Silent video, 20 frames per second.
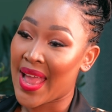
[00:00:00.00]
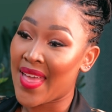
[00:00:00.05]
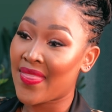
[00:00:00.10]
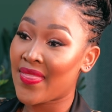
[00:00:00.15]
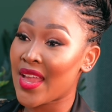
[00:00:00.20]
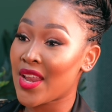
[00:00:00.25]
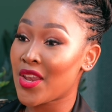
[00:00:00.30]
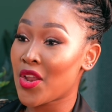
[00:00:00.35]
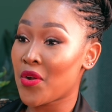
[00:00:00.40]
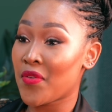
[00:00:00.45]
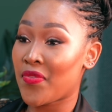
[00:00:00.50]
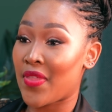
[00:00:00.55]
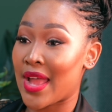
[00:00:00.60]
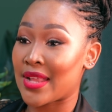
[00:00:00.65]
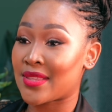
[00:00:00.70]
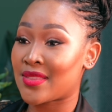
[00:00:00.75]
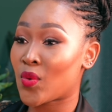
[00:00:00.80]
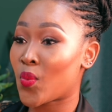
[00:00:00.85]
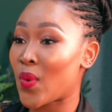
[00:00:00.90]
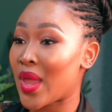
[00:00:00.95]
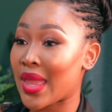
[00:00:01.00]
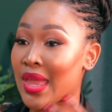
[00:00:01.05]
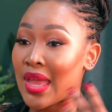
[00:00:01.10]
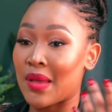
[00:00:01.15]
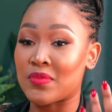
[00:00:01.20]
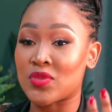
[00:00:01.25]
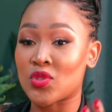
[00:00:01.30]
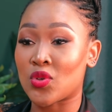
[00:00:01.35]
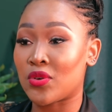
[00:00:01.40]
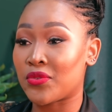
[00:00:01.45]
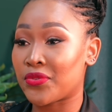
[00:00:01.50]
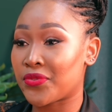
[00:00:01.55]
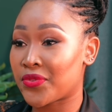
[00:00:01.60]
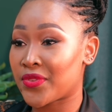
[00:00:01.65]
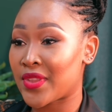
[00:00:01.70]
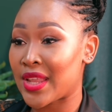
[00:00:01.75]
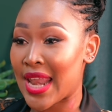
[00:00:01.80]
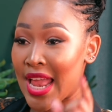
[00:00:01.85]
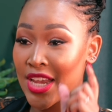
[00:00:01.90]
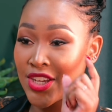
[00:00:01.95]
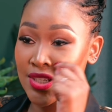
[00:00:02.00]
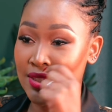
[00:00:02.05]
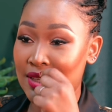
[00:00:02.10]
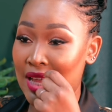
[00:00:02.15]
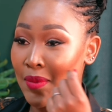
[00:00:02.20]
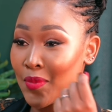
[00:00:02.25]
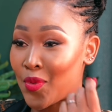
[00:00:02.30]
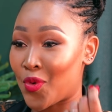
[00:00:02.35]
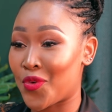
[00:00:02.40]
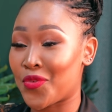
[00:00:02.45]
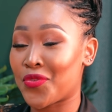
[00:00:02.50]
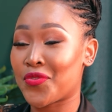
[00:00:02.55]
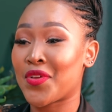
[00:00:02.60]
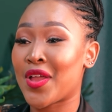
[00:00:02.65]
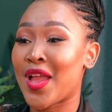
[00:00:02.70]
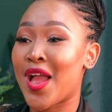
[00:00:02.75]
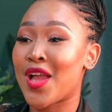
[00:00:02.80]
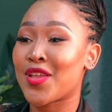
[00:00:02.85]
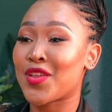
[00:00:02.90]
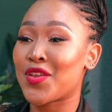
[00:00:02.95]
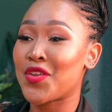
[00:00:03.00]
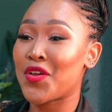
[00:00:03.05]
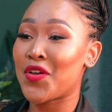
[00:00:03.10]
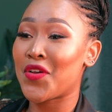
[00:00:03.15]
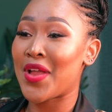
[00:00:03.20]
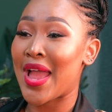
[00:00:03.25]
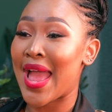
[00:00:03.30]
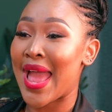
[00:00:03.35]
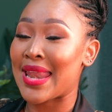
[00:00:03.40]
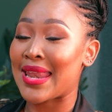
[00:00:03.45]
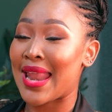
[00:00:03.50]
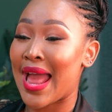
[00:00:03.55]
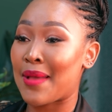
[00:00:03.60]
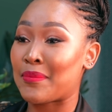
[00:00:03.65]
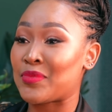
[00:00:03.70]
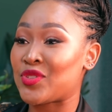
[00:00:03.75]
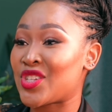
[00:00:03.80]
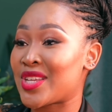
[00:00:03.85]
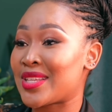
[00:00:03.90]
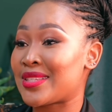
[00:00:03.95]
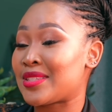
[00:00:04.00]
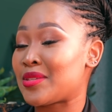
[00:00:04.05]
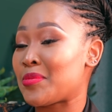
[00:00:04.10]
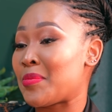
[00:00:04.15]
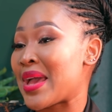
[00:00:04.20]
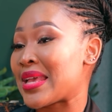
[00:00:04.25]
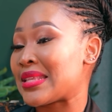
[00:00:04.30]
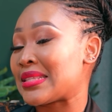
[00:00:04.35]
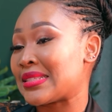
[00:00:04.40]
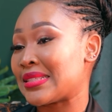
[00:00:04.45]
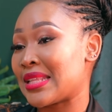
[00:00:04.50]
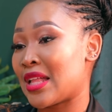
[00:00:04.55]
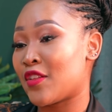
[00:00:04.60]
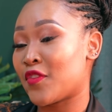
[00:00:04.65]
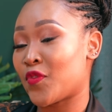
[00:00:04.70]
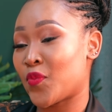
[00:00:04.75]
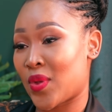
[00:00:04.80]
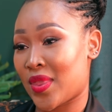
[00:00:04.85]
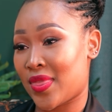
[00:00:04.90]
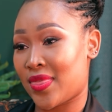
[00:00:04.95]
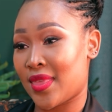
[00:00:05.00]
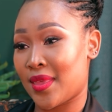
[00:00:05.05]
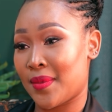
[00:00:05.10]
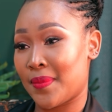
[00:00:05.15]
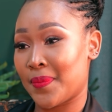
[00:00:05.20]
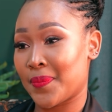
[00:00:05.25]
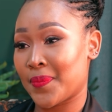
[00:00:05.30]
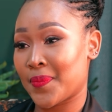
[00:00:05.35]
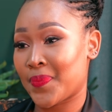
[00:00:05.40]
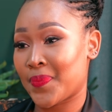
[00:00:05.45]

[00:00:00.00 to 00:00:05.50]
And they know that. The wig comes off. The lashes come off, and I'm just myself with them.